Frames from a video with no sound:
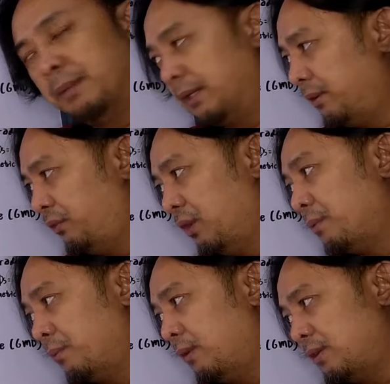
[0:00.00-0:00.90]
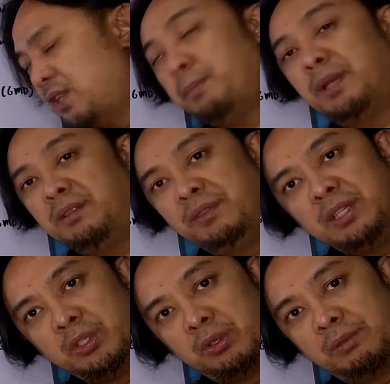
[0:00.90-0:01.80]
but if you have a separate
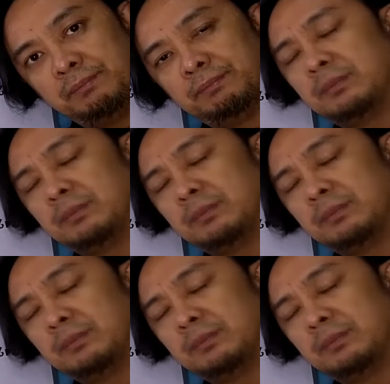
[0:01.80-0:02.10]
video